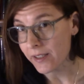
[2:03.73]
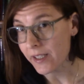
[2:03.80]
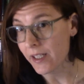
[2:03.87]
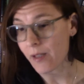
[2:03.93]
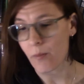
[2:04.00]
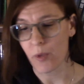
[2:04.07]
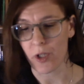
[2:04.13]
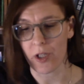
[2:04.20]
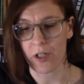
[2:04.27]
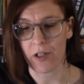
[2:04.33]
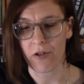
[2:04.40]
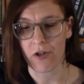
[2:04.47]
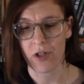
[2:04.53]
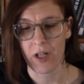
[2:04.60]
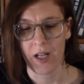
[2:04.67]

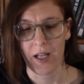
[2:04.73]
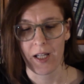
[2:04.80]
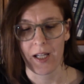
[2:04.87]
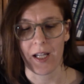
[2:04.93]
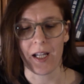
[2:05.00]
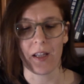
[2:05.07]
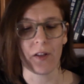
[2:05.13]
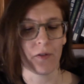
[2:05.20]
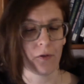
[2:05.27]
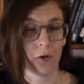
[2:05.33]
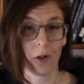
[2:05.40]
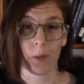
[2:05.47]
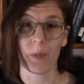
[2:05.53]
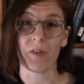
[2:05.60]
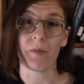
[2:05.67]
emerge in the
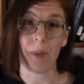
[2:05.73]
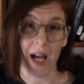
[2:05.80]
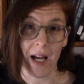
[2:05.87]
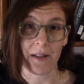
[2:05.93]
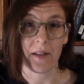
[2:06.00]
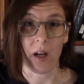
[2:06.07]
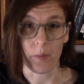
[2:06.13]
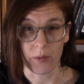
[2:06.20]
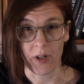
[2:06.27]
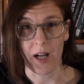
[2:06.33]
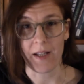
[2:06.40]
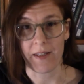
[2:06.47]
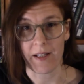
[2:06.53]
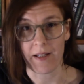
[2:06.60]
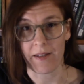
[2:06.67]
form of mass
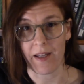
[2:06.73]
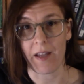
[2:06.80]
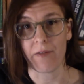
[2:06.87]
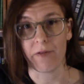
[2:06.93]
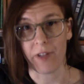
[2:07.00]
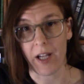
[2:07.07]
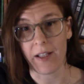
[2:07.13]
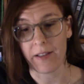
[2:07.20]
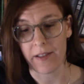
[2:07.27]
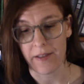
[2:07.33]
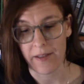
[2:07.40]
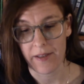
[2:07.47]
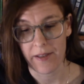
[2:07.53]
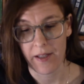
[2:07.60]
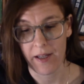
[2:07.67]
uprisings and
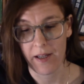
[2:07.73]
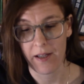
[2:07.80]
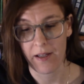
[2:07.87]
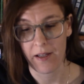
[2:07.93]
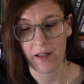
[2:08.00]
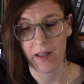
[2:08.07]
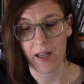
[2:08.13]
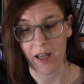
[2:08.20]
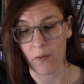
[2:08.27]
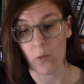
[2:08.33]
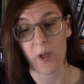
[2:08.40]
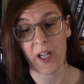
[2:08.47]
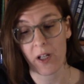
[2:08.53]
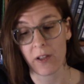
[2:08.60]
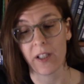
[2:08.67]
violence. And
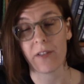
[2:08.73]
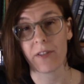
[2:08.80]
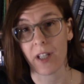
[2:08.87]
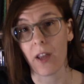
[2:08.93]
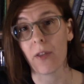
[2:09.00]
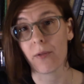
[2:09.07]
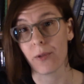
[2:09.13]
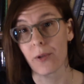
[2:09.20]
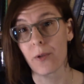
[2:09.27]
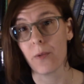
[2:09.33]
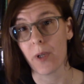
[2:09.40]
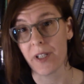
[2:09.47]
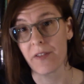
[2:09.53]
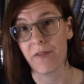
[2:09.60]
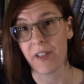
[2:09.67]
we are living through
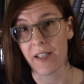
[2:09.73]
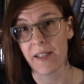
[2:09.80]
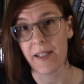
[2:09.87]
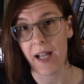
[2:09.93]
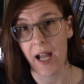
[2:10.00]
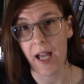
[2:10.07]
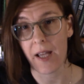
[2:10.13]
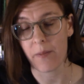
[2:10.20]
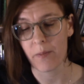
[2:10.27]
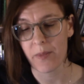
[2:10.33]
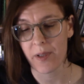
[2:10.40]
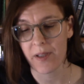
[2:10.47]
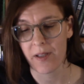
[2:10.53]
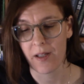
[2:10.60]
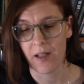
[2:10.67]
one of these
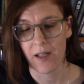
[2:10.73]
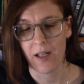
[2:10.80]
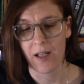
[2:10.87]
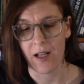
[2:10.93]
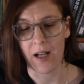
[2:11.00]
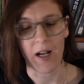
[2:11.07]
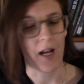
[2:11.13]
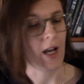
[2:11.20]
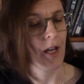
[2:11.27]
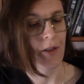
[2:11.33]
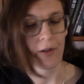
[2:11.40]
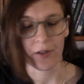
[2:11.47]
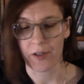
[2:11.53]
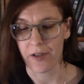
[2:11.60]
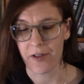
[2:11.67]
times.
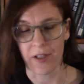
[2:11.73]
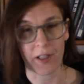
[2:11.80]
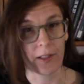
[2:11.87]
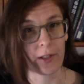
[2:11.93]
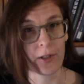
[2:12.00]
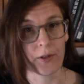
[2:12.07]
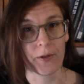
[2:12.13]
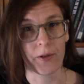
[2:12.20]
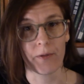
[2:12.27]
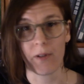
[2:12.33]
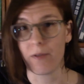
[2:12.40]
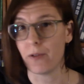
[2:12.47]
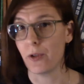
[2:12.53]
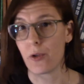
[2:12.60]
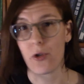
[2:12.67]
Others include the
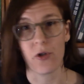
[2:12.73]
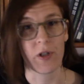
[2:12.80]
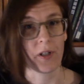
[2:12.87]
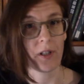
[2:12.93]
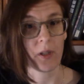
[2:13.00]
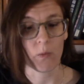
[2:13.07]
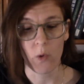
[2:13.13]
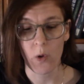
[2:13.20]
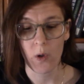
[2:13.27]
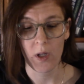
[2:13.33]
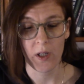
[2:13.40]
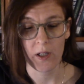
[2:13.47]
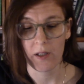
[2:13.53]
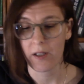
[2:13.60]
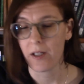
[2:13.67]
Revolutionary
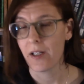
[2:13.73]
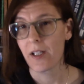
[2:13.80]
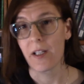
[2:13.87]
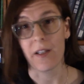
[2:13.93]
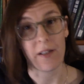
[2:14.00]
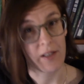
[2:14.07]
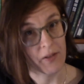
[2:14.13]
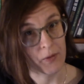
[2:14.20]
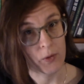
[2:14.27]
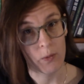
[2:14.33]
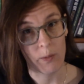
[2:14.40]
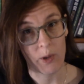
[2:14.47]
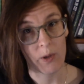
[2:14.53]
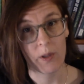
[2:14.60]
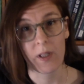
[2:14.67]
War, the Civil
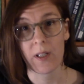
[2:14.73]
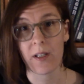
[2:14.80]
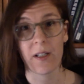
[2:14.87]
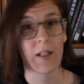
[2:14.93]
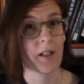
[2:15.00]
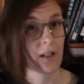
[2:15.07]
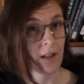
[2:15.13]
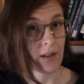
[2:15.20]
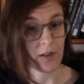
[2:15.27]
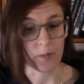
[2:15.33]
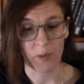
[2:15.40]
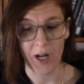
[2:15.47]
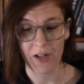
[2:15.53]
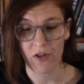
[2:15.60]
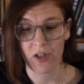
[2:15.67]
War, the
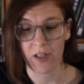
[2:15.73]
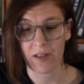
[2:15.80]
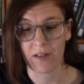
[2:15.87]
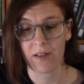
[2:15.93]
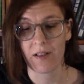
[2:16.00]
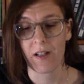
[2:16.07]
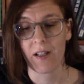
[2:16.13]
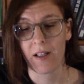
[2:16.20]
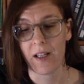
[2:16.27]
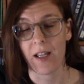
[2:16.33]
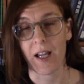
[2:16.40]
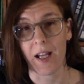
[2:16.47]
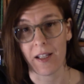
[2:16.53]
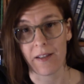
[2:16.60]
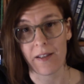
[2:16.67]
Depression,
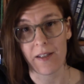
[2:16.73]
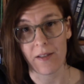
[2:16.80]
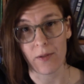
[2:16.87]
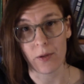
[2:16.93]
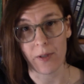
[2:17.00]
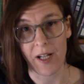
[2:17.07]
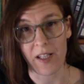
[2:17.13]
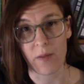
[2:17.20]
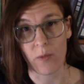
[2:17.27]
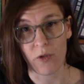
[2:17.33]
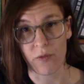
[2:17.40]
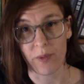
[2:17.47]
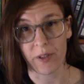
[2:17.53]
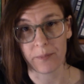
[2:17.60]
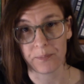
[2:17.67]
and the Civil Rights Movement.